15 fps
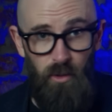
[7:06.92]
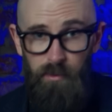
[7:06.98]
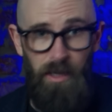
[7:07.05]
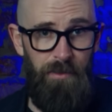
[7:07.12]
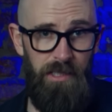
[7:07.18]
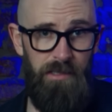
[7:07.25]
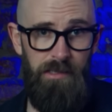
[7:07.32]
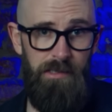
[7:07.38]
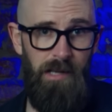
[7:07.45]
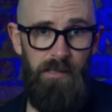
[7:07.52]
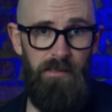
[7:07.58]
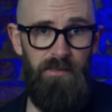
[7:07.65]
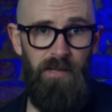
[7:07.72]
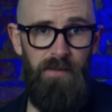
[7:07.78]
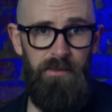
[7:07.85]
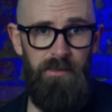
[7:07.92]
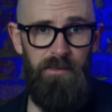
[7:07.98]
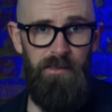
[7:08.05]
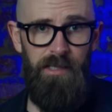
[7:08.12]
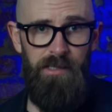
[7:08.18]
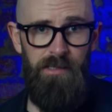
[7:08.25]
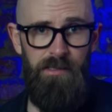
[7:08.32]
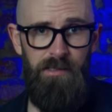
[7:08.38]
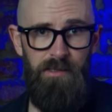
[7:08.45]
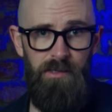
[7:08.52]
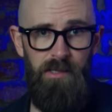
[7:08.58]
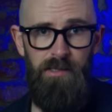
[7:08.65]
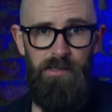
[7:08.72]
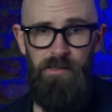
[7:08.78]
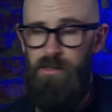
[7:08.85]
Or maybe interstellar travel is
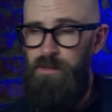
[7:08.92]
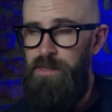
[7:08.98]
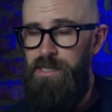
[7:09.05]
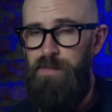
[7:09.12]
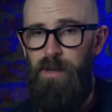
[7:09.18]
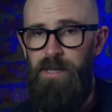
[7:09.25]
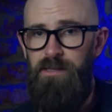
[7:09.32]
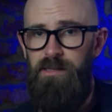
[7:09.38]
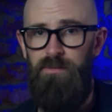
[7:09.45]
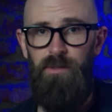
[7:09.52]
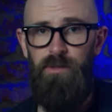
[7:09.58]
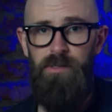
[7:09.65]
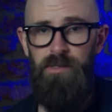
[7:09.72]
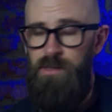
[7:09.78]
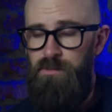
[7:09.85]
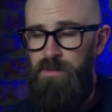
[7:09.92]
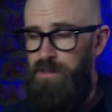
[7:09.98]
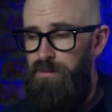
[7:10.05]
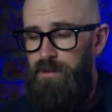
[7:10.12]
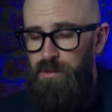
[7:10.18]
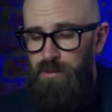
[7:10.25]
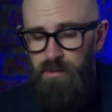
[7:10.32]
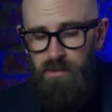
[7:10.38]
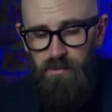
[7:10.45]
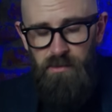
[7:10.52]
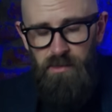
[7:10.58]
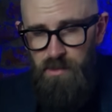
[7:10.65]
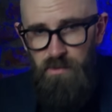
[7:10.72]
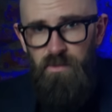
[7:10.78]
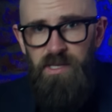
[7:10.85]
just too expensive or too difficult or
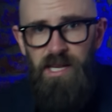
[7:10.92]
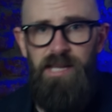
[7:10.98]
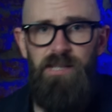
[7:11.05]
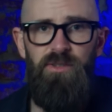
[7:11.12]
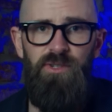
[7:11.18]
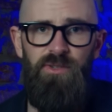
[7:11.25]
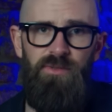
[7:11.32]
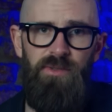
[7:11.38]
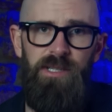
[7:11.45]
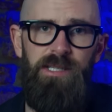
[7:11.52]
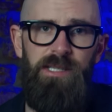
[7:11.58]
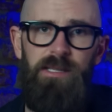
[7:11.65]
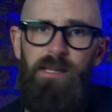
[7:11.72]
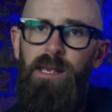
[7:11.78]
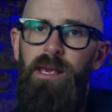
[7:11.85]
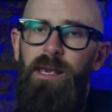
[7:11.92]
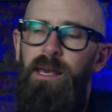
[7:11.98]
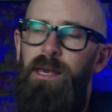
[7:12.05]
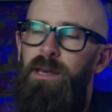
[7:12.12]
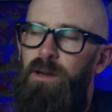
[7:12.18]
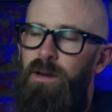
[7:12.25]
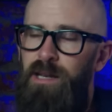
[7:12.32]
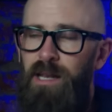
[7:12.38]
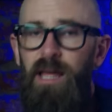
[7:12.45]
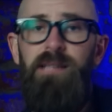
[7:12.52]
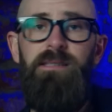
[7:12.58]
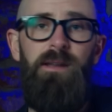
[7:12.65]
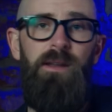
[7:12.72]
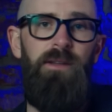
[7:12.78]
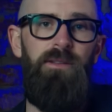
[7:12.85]
too dangerous. On a
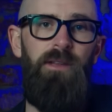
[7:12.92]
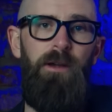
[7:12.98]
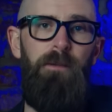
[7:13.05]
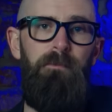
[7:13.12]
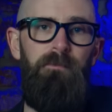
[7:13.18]
lighter note, though,